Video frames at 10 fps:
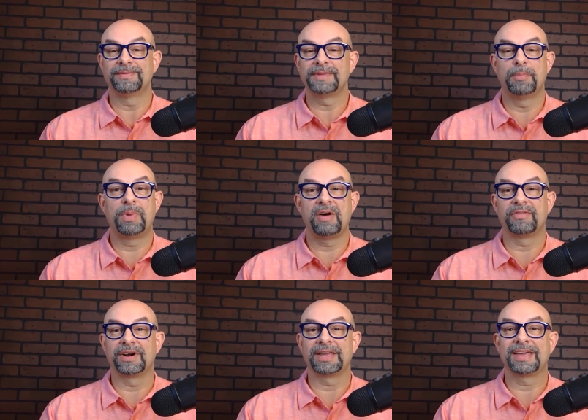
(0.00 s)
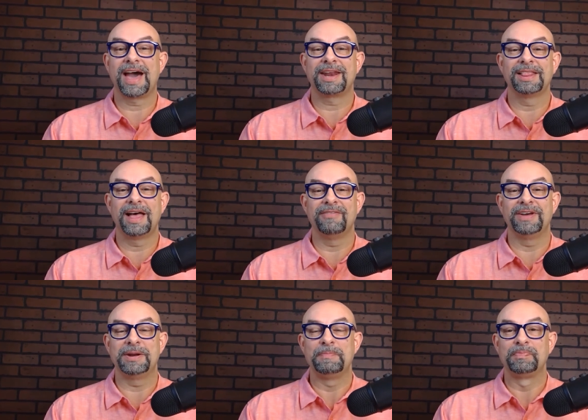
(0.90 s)
Abover, you gotta love
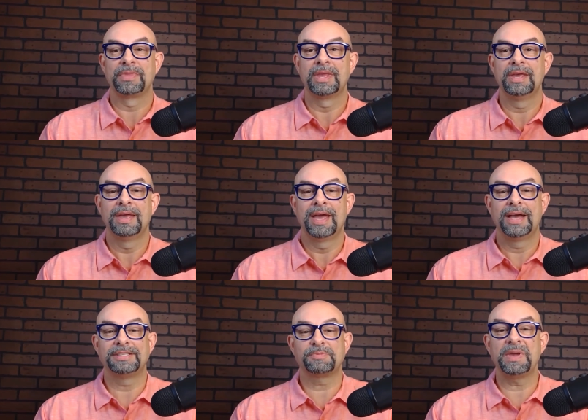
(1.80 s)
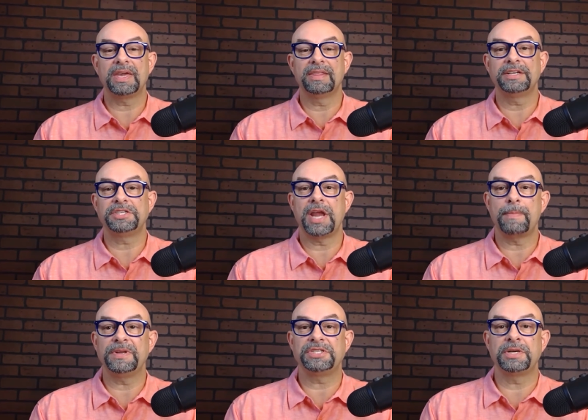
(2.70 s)
it. And speaking of the
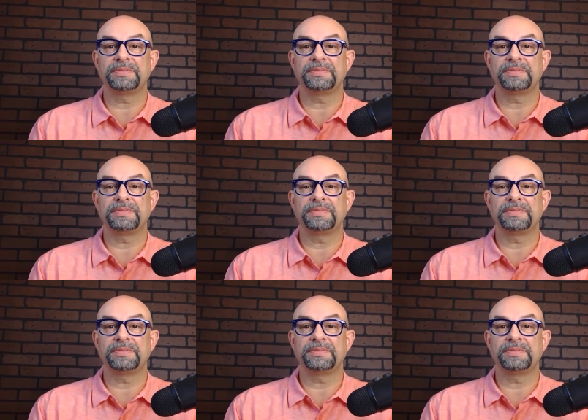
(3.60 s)
championship